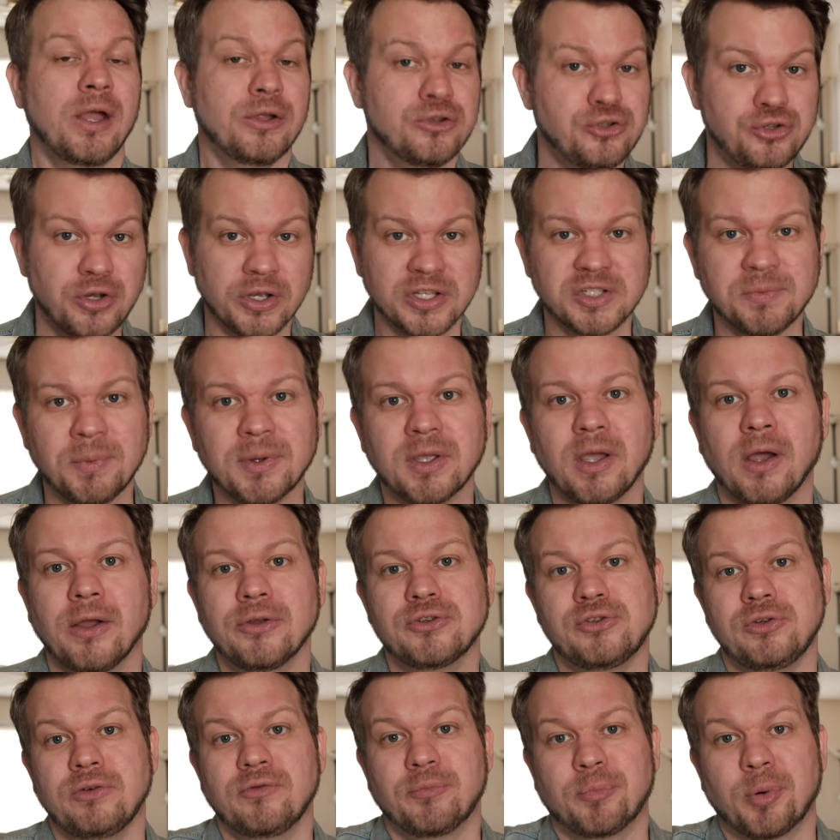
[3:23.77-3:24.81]
just
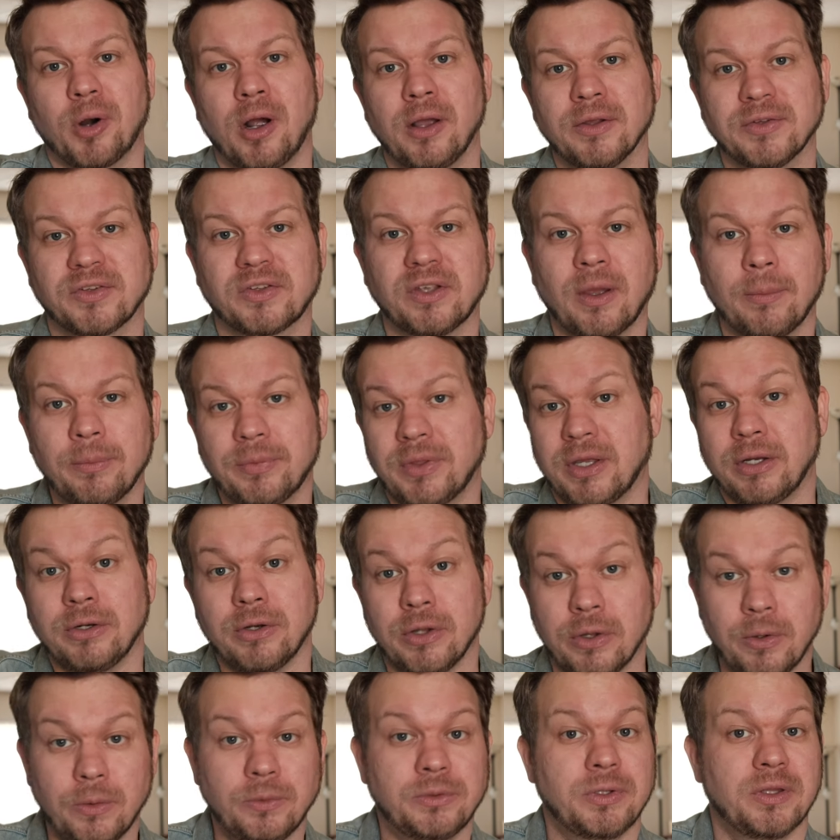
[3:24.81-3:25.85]
because you've brought something
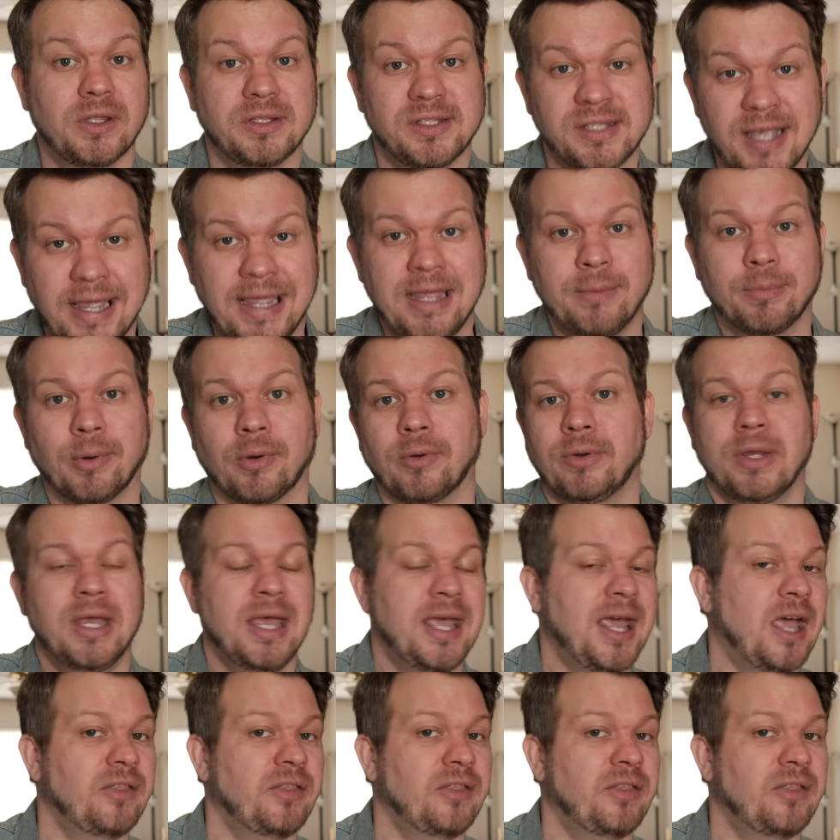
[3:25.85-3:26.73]
new to the table.